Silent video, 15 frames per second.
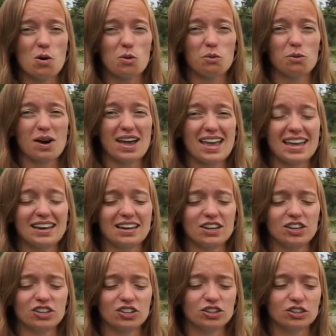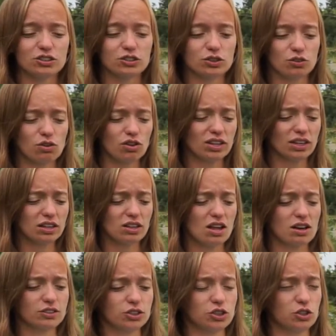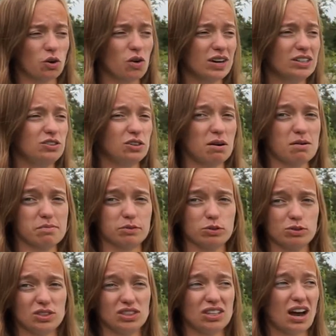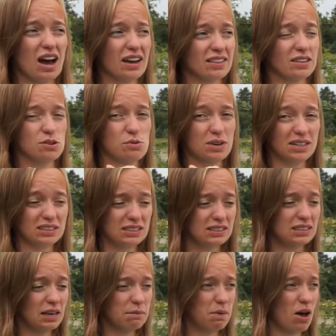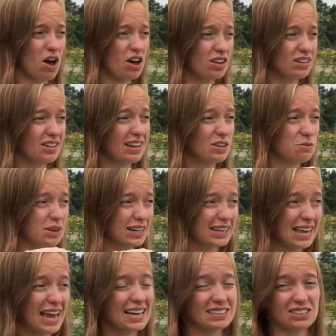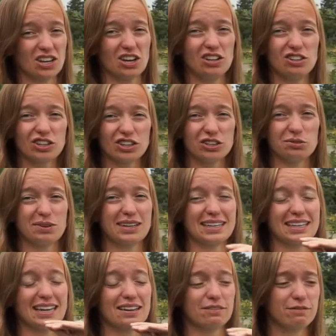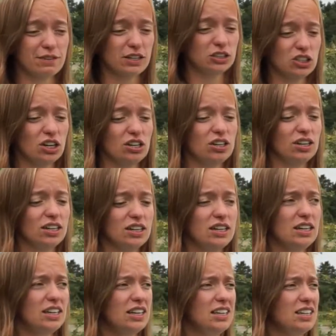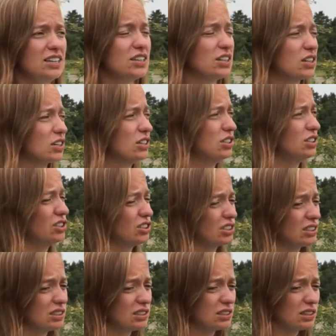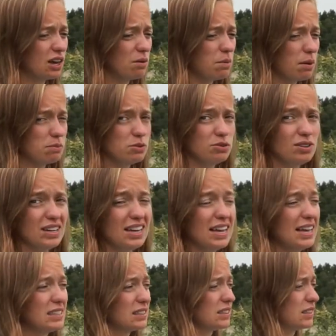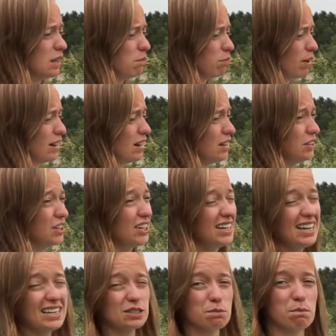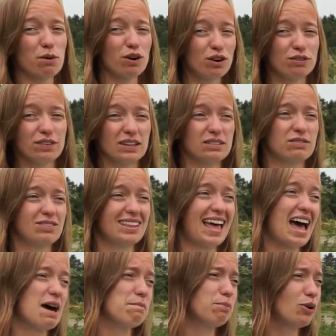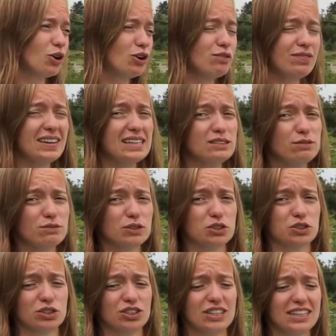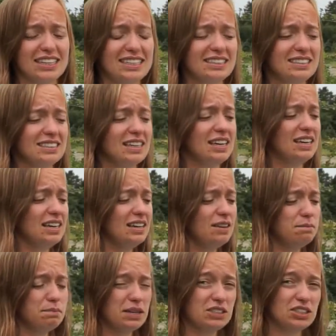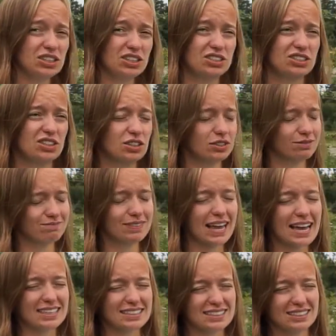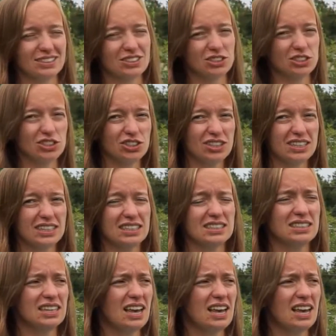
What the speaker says: when you're trolling along shore and you come up to a dock that you want to skip, that you want to cast under, you want to get a fish under. You're gonna just come up to it and skip right under it. It's perfect for that. Perfect for trees, pitching under or casting under trees.